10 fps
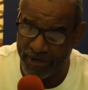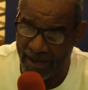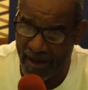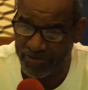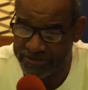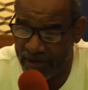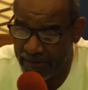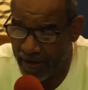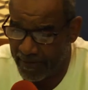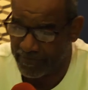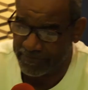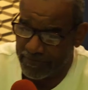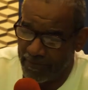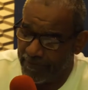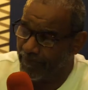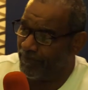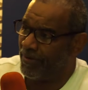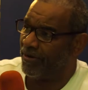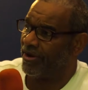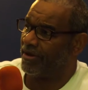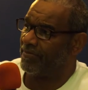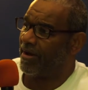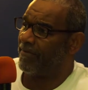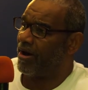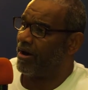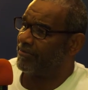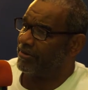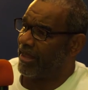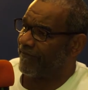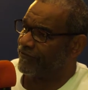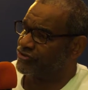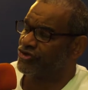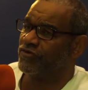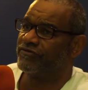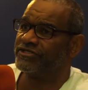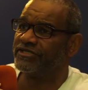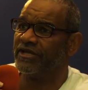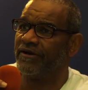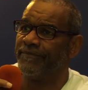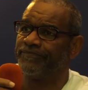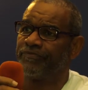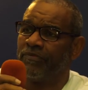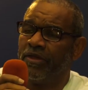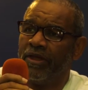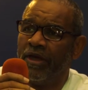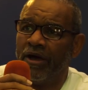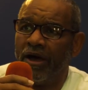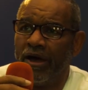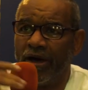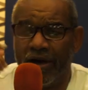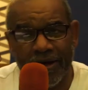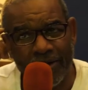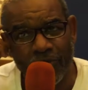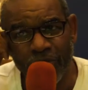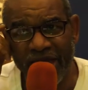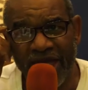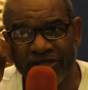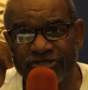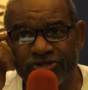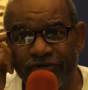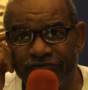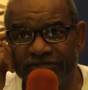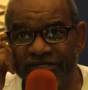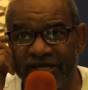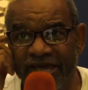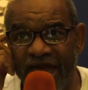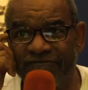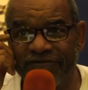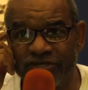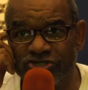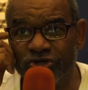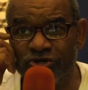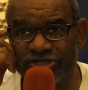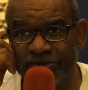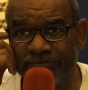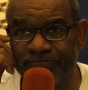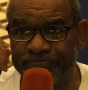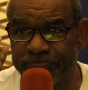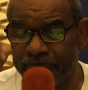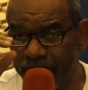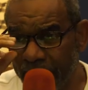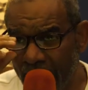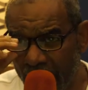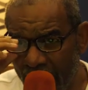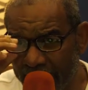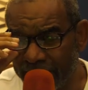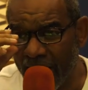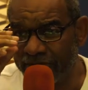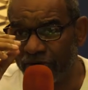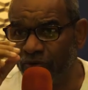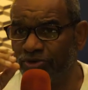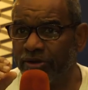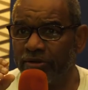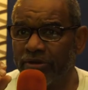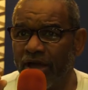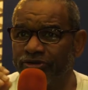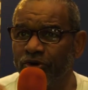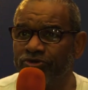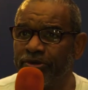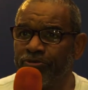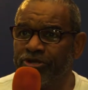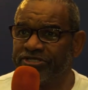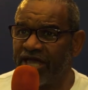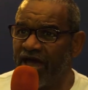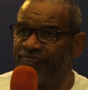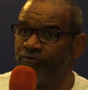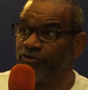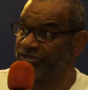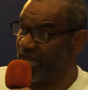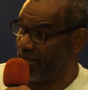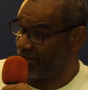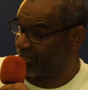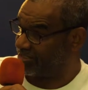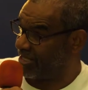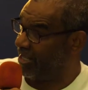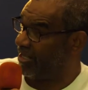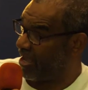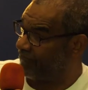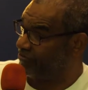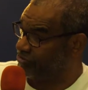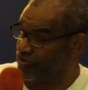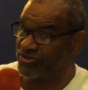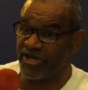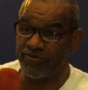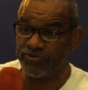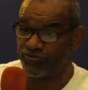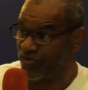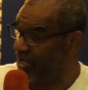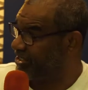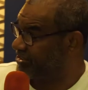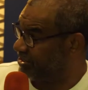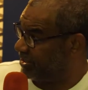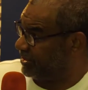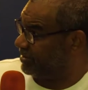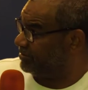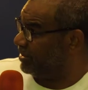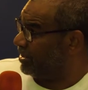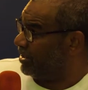when I was um, burying my mom and at the service there, uh, we had the service in the Catholic church and. I, I, told the I told the priest was that that same Catholic church I was raised in, and,